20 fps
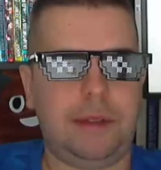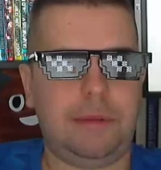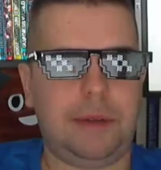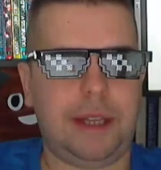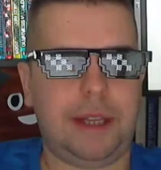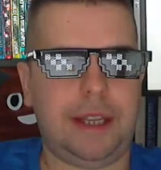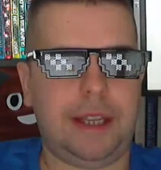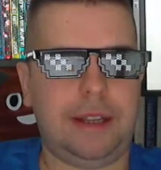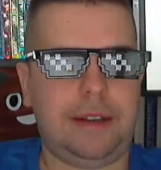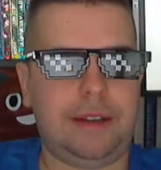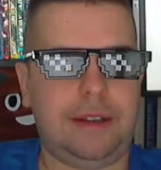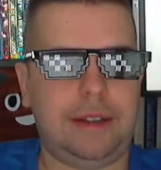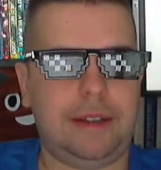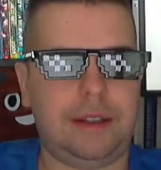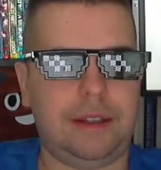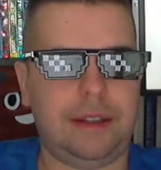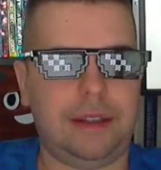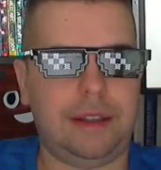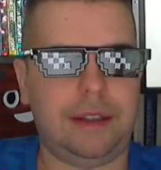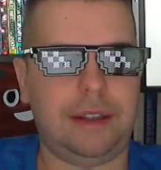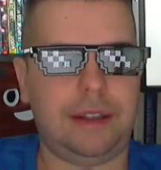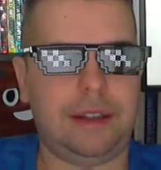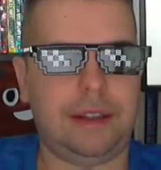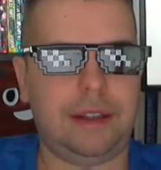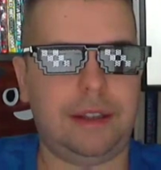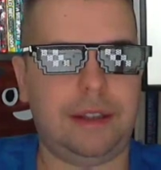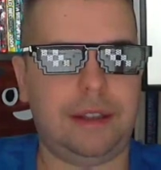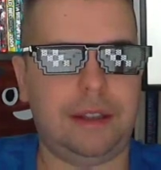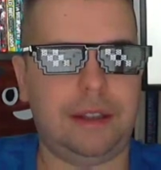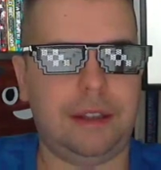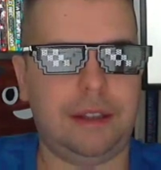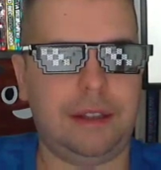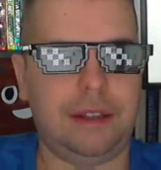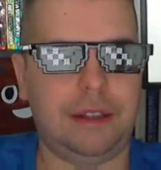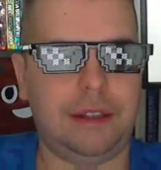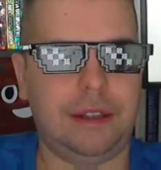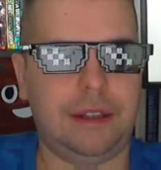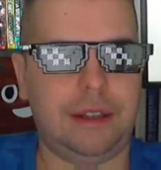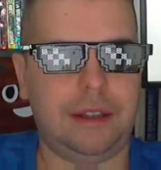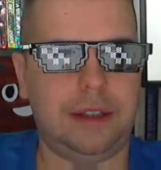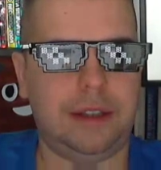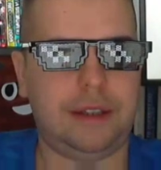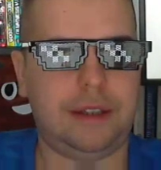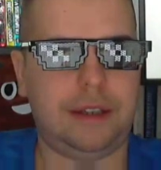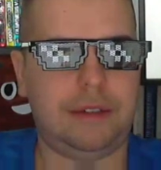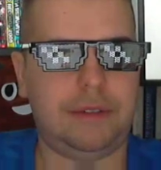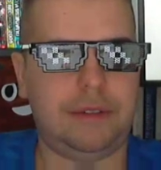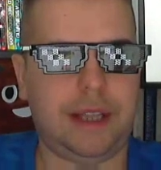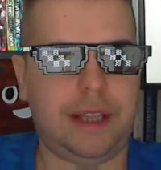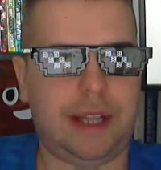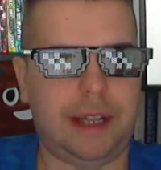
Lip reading: we wait, then we